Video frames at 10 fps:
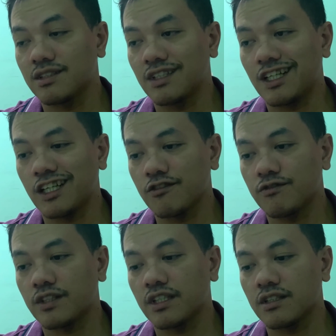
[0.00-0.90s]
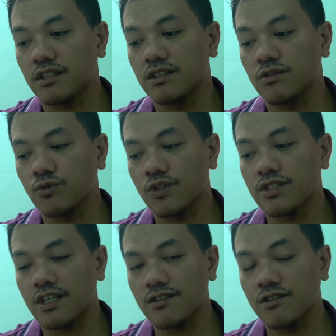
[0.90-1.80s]
I find that the
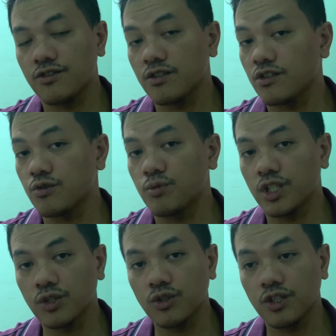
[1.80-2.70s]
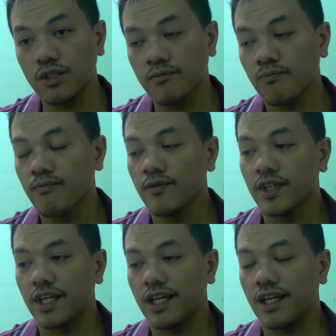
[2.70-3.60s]
noise isolation is pretty good,
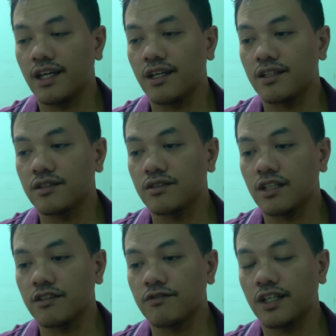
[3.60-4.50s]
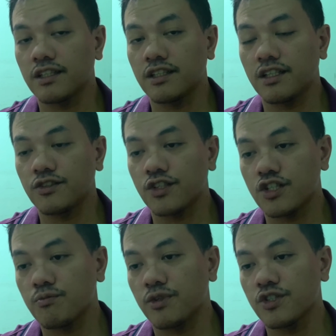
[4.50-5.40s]
and I find that
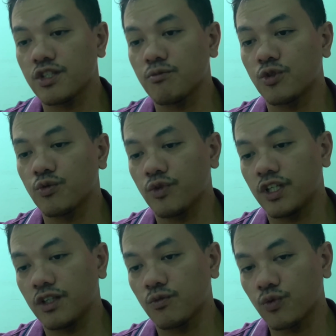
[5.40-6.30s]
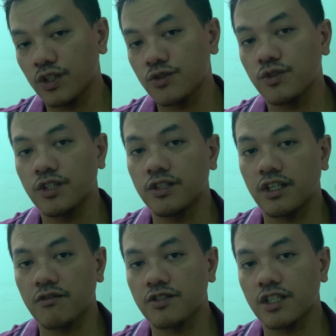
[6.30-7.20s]
transparency mode when I want to hear
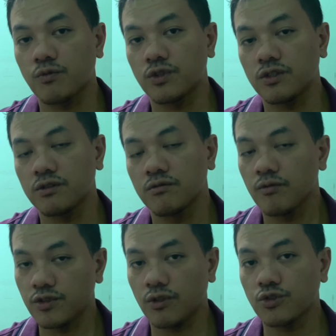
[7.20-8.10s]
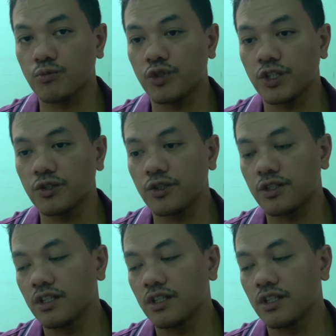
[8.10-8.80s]
the outside world is also pretty good.